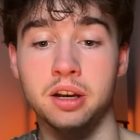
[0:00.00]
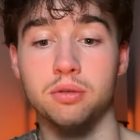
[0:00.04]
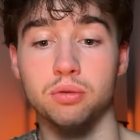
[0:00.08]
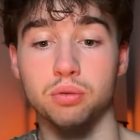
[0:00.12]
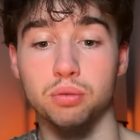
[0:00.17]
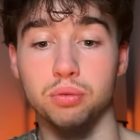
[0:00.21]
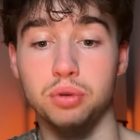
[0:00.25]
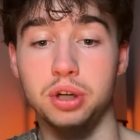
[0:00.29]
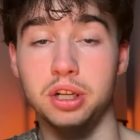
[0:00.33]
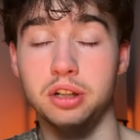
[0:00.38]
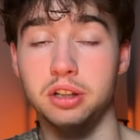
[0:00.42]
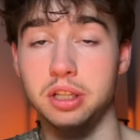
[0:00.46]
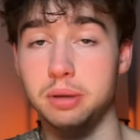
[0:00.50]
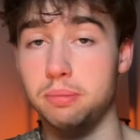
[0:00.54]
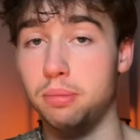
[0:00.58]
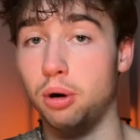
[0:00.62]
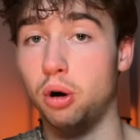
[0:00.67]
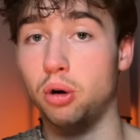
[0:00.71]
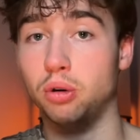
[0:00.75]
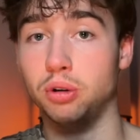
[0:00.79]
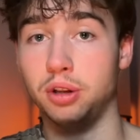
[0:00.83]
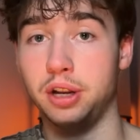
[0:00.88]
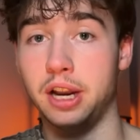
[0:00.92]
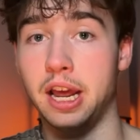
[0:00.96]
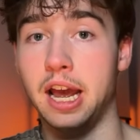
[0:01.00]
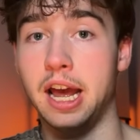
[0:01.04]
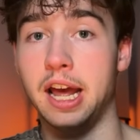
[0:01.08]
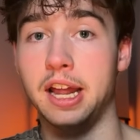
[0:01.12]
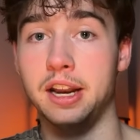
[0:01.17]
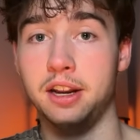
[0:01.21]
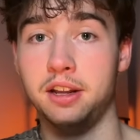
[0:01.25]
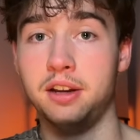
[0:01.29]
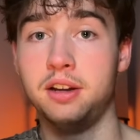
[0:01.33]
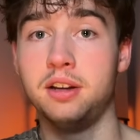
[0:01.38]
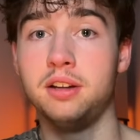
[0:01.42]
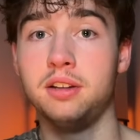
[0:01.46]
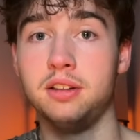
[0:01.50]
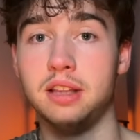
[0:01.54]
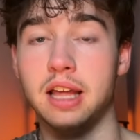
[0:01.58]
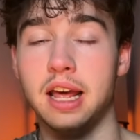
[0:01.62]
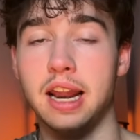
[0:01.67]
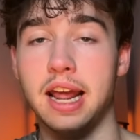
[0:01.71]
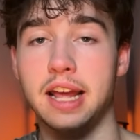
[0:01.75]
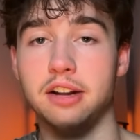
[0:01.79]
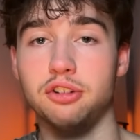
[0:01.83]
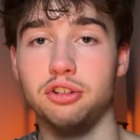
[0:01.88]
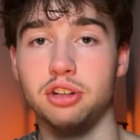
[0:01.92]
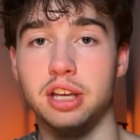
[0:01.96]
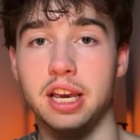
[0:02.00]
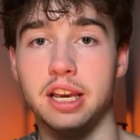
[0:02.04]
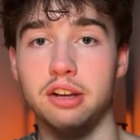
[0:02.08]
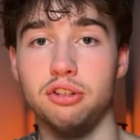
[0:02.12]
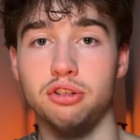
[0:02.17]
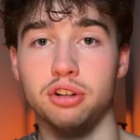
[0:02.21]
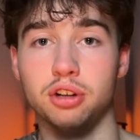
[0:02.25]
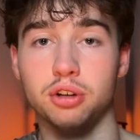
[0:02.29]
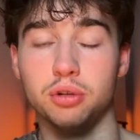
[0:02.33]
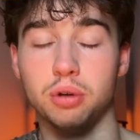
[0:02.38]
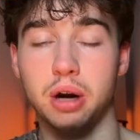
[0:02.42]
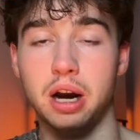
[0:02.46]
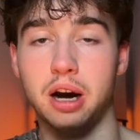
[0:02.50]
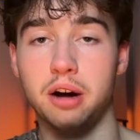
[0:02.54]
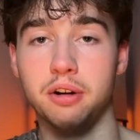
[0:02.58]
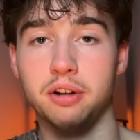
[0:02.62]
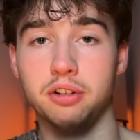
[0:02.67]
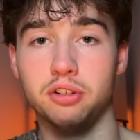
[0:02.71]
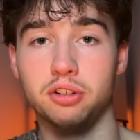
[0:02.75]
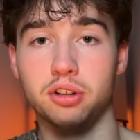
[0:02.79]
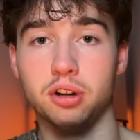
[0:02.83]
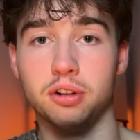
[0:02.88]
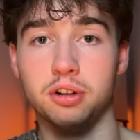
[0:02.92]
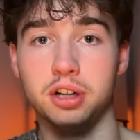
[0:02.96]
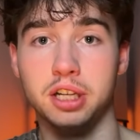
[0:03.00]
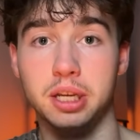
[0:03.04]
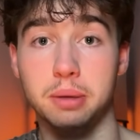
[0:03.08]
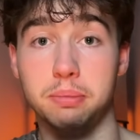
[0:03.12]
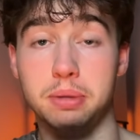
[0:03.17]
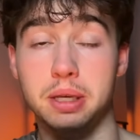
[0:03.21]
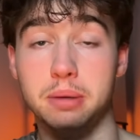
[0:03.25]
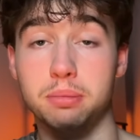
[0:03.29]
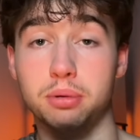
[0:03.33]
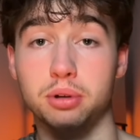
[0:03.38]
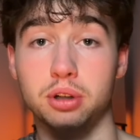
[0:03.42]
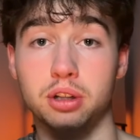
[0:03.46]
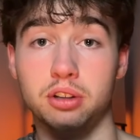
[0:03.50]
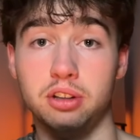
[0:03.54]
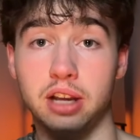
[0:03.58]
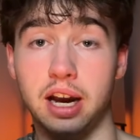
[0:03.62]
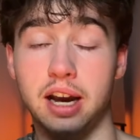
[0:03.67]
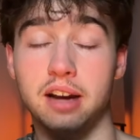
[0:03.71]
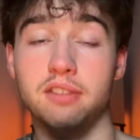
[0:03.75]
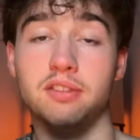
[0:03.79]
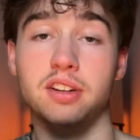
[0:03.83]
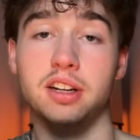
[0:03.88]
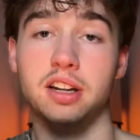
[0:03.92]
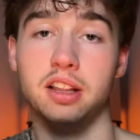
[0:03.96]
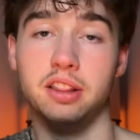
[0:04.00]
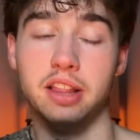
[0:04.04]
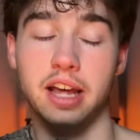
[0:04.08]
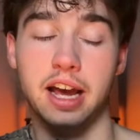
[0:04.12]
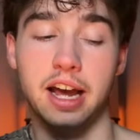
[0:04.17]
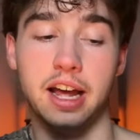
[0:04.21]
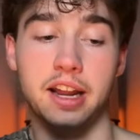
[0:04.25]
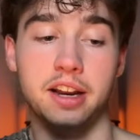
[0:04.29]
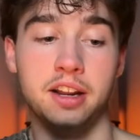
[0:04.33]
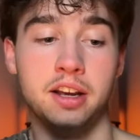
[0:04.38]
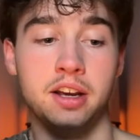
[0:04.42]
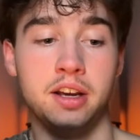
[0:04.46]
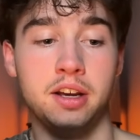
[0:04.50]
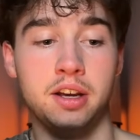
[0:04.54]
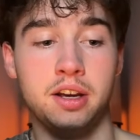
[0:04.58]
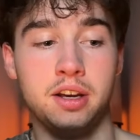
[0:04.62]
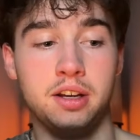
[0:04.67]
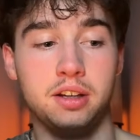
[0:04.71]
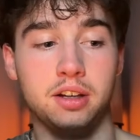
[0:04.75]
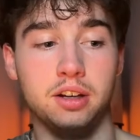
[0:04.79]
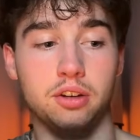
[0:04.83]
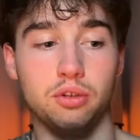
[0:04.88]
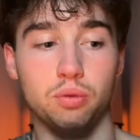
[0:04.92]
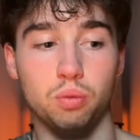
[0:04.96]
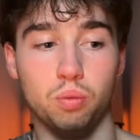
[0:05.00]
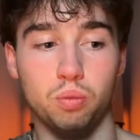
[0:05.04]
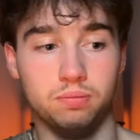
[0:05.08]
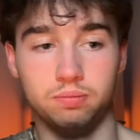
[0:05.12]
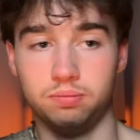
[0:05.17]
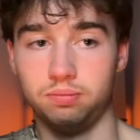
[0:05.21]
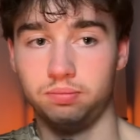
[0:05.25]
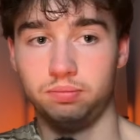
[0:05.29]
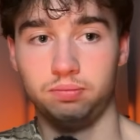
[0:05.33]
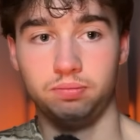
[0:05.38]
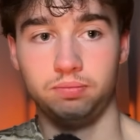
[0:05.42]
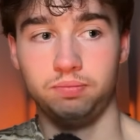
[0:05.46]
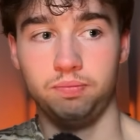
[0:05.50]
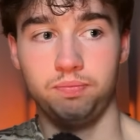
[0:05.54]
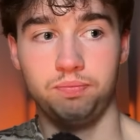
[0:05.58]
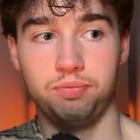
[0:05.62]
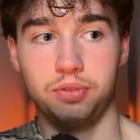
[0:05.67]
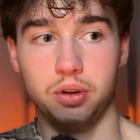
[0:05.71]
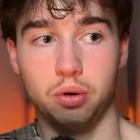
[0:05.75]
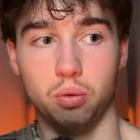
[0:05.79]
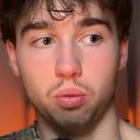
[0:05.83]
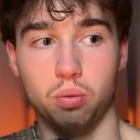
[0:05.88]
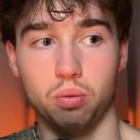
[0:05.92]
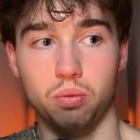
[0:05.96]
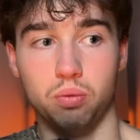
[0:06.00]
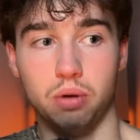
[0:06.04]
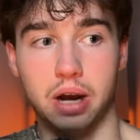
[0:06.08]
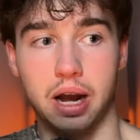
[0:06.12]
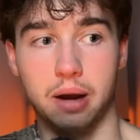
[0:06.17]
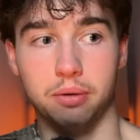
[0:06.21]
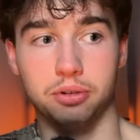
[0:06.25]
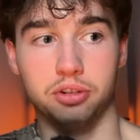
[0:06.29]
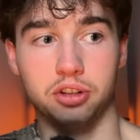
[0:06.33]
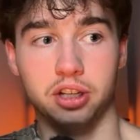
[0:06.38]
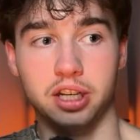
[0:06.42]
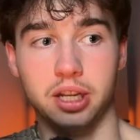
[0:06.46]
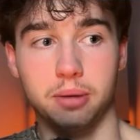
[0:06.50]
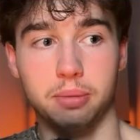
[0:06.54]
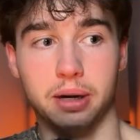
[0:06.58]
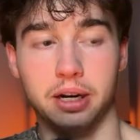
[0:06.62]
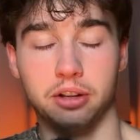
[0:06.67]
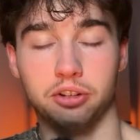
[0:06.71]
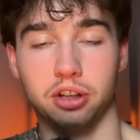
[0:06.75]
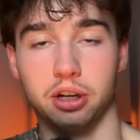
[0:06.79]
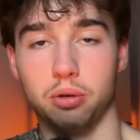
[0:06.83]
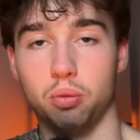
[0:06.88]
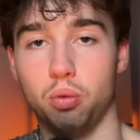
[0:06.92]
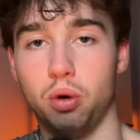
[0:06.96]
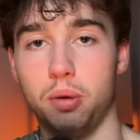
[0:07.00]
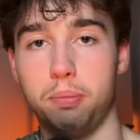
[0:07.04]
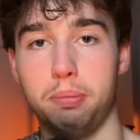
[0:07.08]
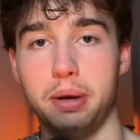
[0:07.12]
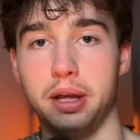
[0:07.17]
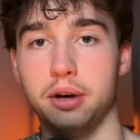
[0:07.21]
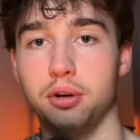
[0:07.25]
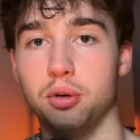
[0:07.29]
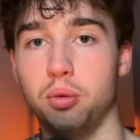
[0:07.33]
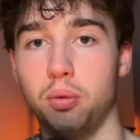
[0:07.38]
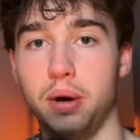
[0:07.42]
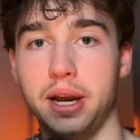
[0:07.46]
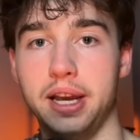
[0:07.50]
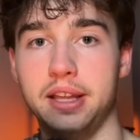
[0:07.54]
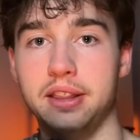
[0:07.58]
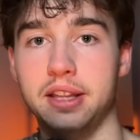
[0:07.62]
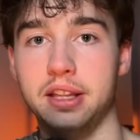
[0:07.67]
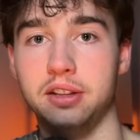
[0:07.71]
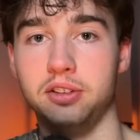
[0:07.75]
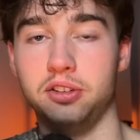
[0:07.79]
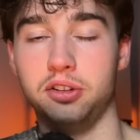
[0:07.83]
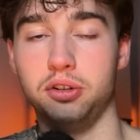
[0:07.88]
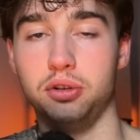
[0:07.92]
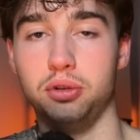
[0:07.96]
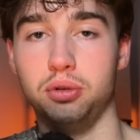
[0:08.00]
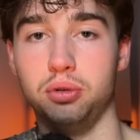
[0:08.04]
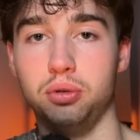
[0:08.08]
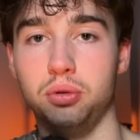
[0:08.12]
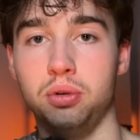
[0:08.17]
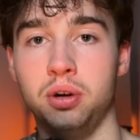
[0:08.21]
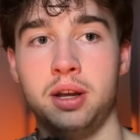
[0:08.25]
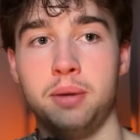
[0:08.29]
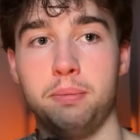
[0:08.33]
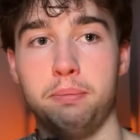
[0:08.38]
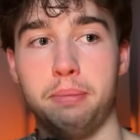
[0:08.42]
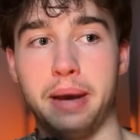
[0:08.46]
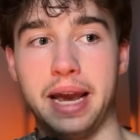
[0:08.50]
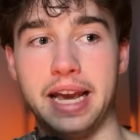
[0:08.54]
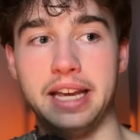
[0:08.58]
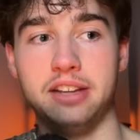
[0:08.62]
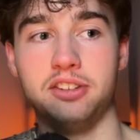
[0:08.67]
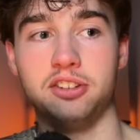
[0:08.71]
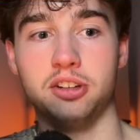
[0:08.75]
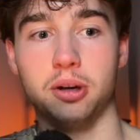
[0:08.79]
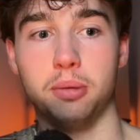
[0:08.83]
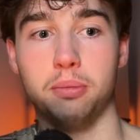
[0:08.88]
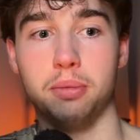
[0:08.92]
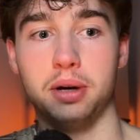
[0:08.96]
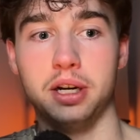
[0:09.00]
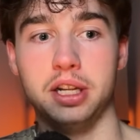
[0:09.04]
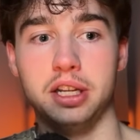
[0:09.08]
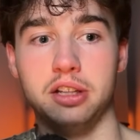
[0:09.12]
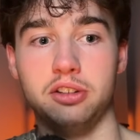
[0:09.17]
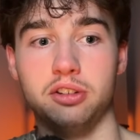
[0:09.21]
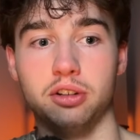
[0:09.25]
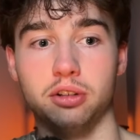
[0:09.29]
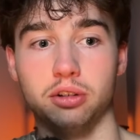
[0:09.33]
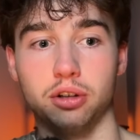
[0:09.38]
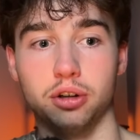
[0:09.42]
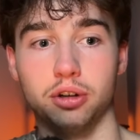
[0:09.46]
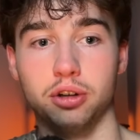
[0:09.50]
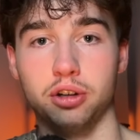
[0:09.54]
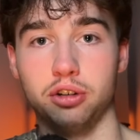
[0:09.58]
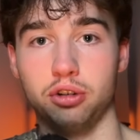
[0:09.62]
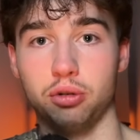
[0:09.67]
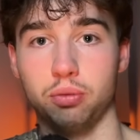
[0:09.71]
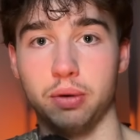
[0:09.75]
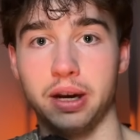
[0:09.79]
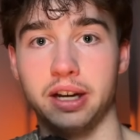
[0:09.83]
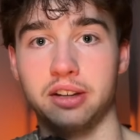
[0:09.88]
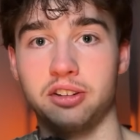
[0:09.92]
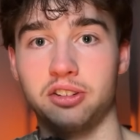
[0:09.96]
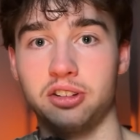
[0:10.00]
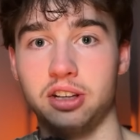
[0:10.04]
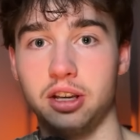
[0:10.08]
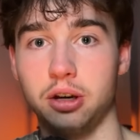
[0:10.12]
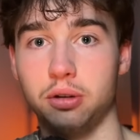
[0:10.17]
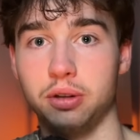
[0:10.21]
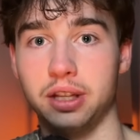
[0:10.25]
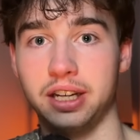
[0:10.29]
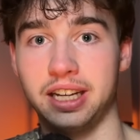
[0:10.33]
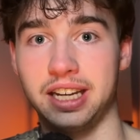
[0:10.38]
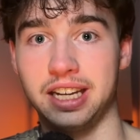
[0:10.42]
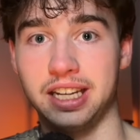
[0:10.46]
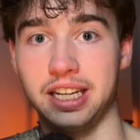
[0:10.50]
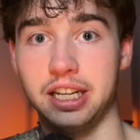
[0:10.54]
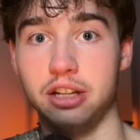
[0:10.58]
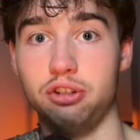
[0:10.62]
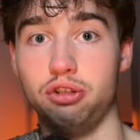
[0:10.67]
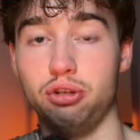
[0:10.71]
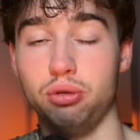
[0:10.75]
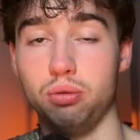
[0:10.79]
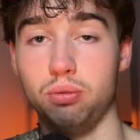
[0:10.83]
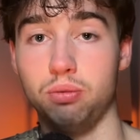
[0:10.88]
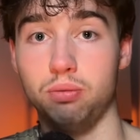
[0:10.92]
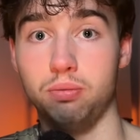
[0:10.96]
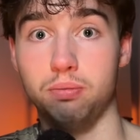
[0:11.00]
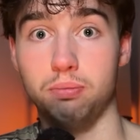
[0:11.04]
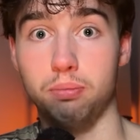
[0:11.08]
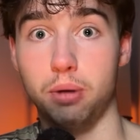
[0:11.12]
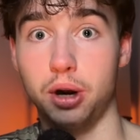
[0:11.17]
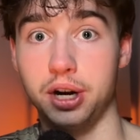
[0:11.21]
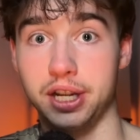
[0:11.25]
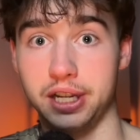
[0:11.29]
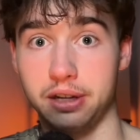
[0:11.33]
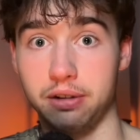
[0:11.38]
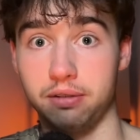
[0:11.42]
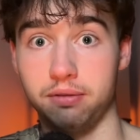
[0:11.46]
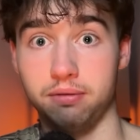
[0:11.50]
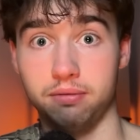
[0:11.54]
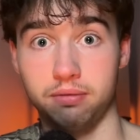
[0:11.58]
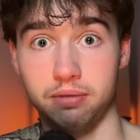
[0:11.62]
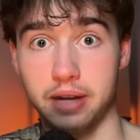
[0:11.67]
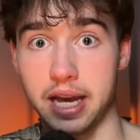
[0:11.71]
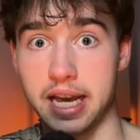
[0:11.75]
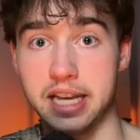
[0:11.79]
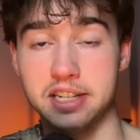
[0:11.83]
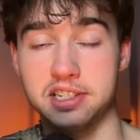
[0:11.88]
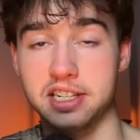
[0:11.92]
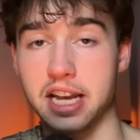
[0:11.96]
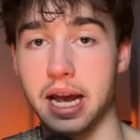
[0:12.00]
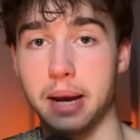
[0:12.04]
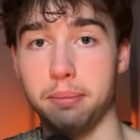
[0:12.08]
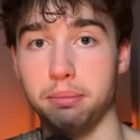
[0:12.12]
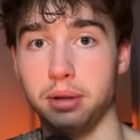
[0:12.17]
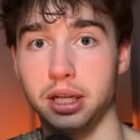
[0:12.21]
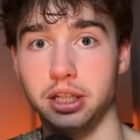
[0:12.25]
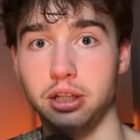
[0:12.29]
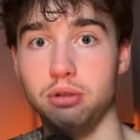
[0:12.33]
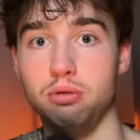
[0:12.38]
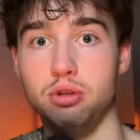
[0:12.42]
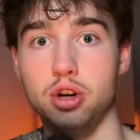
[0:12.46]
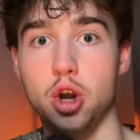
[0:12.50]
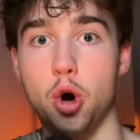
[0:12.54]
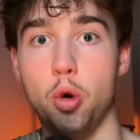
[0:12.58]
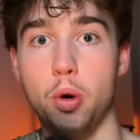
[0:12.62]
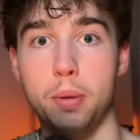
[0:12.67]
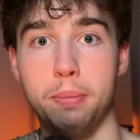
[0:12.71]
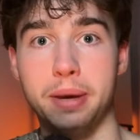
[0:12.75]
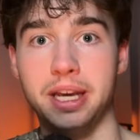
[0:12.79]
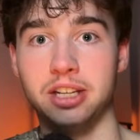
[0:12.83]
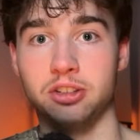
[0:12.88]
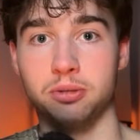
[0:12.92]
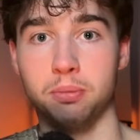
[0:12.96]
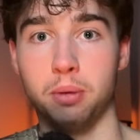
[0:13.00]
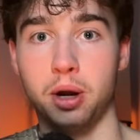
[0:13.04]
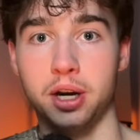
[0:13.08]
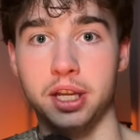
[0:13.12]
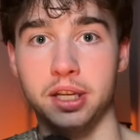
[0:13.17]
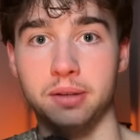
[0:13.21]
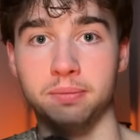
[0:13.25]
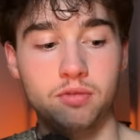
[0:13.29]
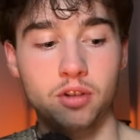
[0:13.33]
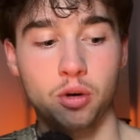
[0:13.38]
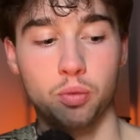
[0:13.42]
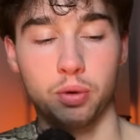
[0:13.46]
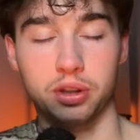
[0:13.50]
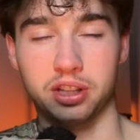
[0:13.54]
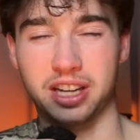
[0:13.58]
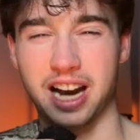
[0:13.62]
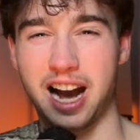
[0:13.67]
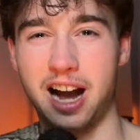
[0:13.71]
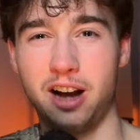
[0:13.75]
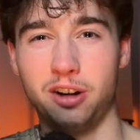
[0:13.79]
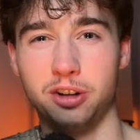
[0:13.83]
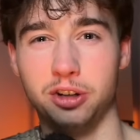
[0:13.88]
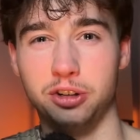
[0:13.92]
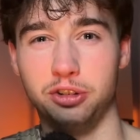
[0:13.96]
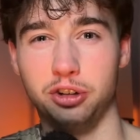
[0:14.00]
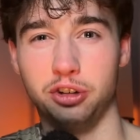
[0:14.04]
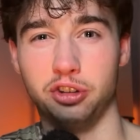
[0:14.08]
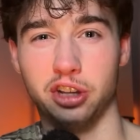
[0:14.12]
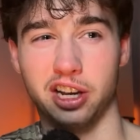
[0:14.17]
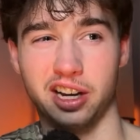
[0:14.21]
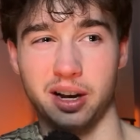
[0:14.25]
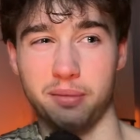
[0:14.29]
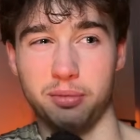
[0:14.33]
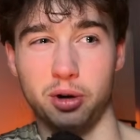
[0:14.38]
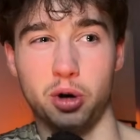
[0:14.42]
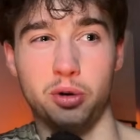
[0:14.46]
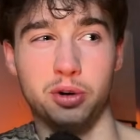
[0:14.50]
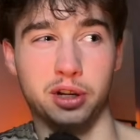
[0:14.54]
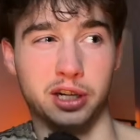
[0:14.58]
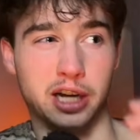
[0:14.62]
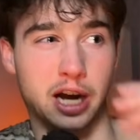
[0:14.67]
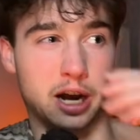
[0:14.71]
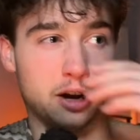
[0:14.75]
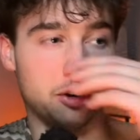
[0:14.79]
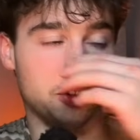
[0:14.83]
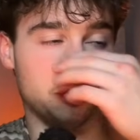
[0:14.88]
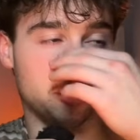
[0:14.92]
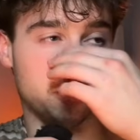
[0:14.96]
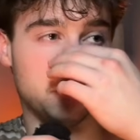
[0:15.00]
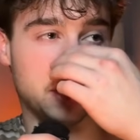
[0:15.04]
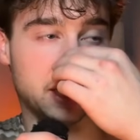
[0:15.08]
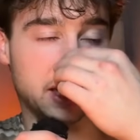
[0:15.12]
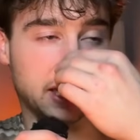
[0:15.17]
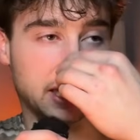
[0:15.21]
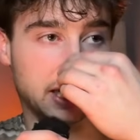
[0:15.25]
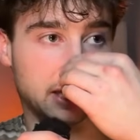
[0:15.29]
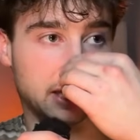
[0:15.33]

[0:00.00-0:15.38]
really pulling at that education crowd and starting to get people to dive into that. Because I was thinking about it, it's like, what better way than to pay somebody to learn a direct skill that can get you money ASAP? Like, it makes money. With college, it's like, I'm going to college to be an